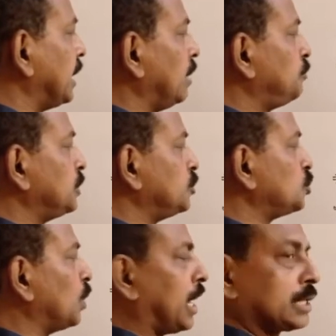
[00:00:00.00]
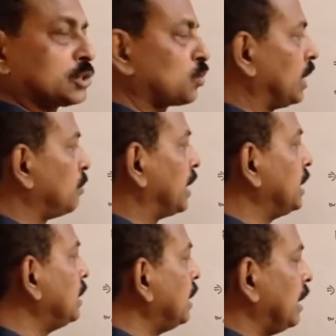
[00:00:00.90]
F into r square by
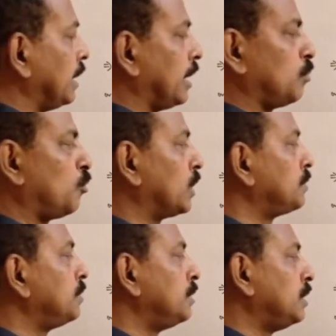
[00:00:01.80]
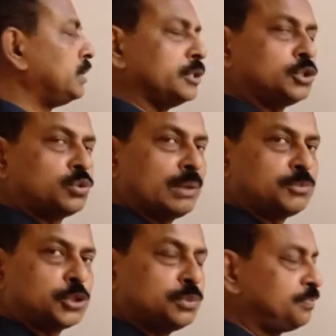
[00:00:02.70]
m1 into
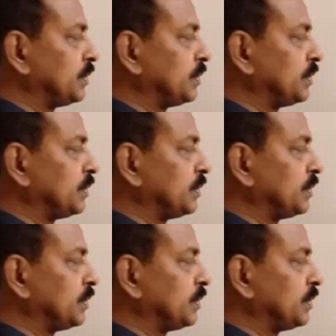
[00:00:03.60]
m2.